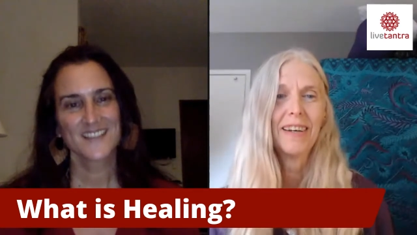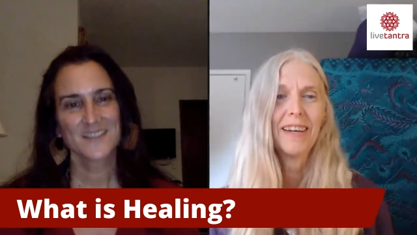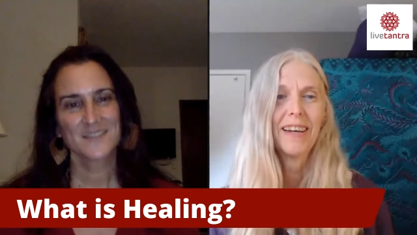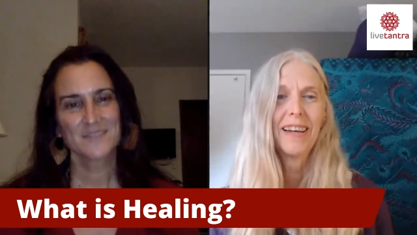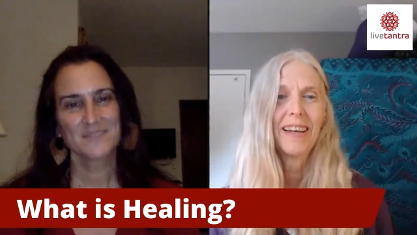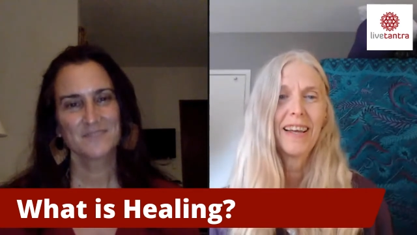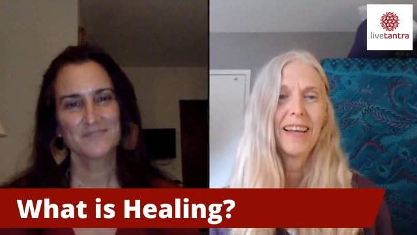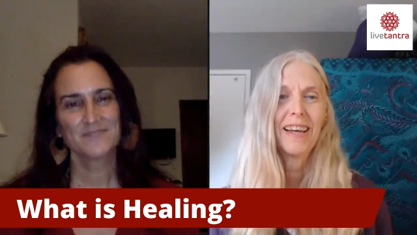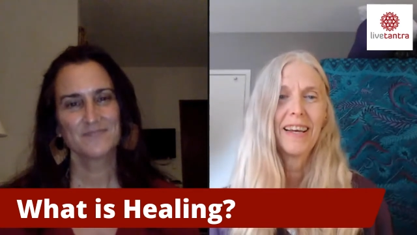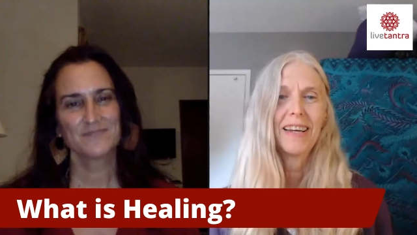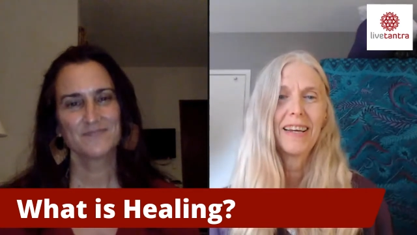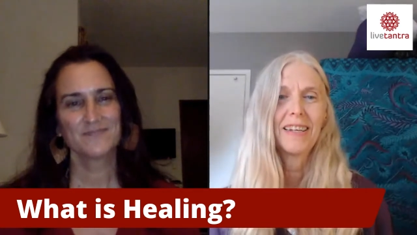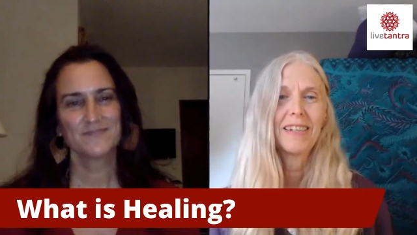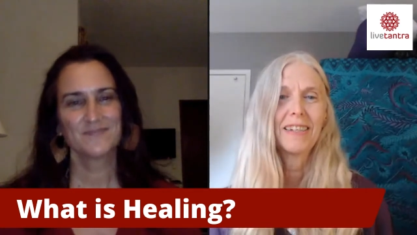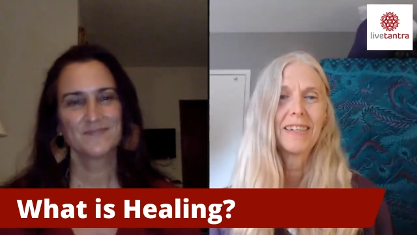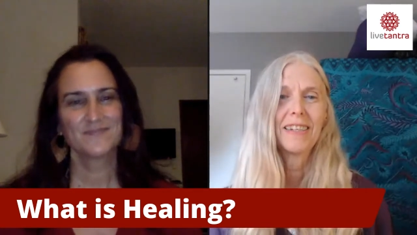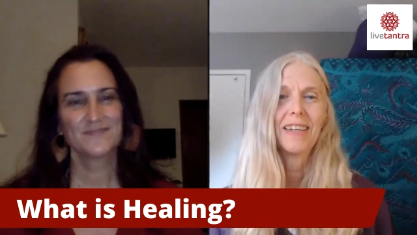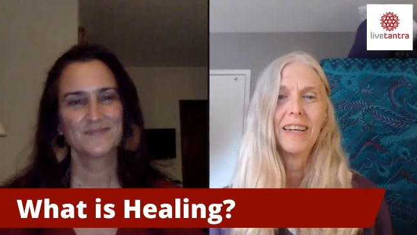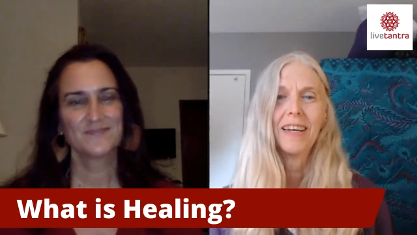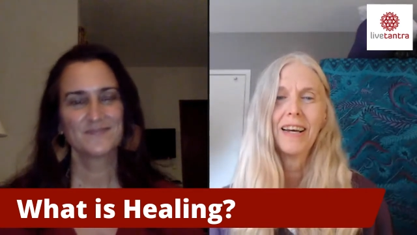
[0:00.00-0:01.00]
Speaker 1: Mm. And
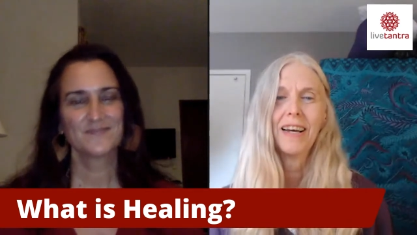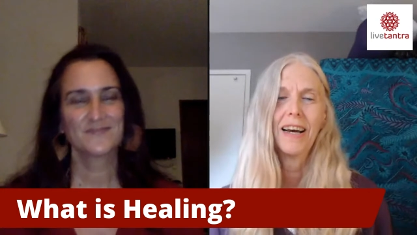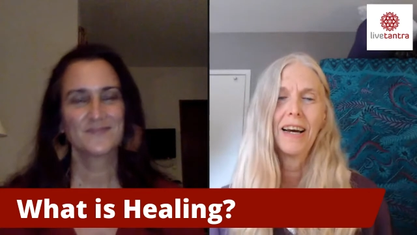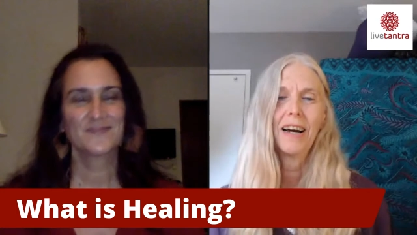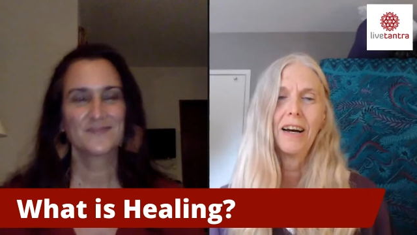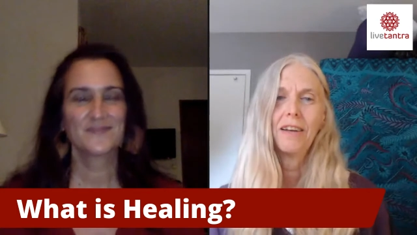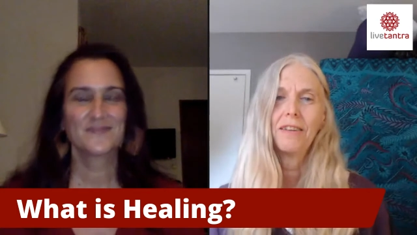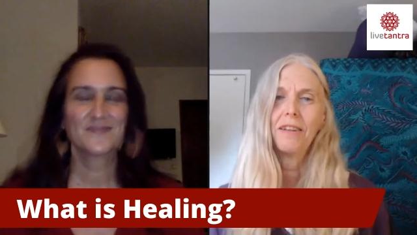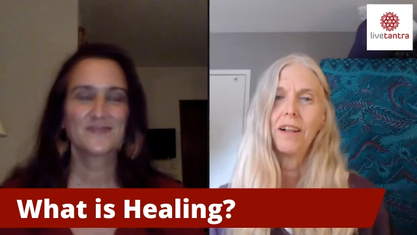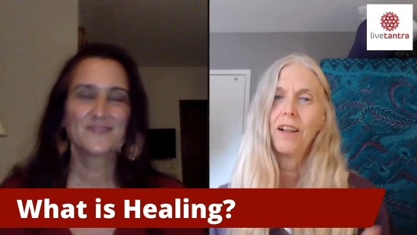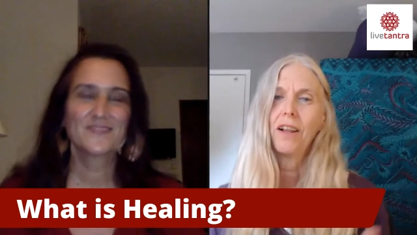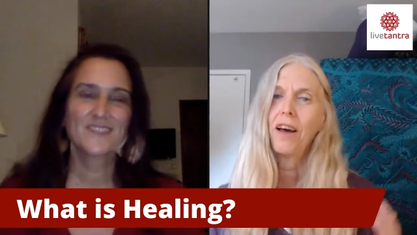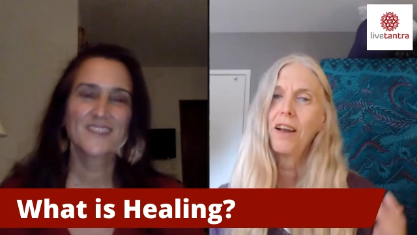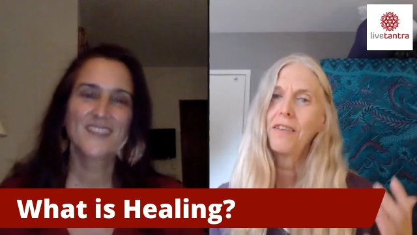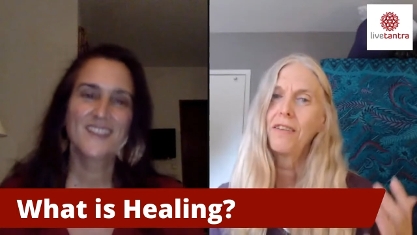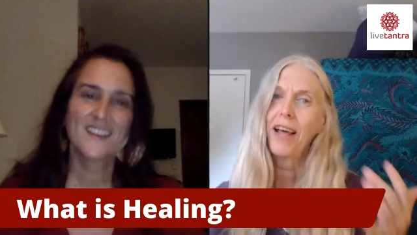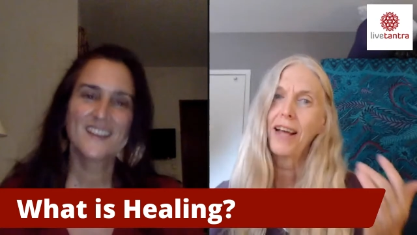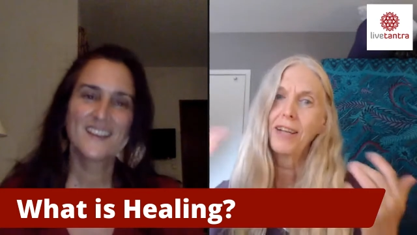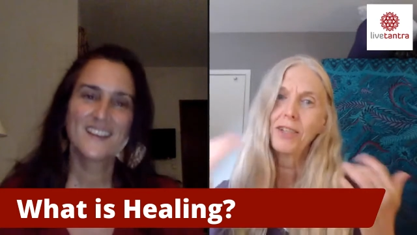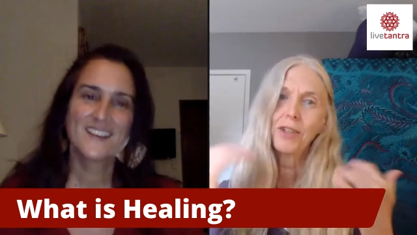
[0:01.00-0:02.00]
uh, a
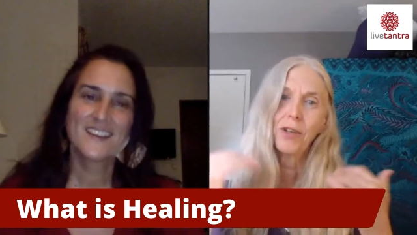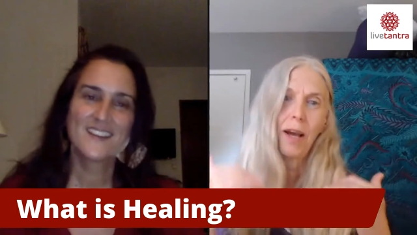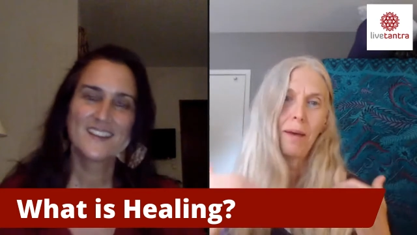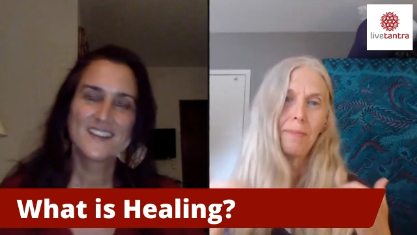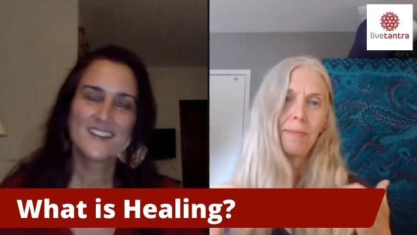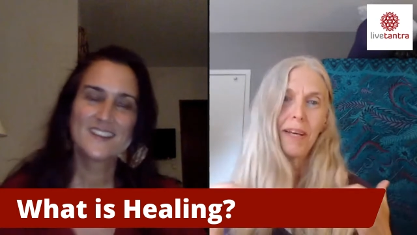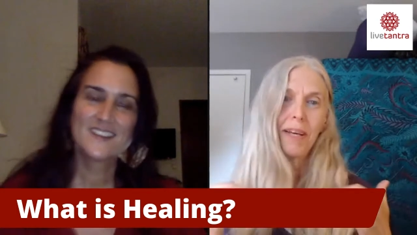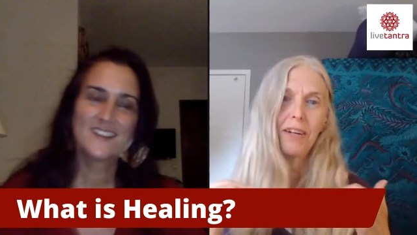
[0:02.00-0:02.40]
lot of that trapped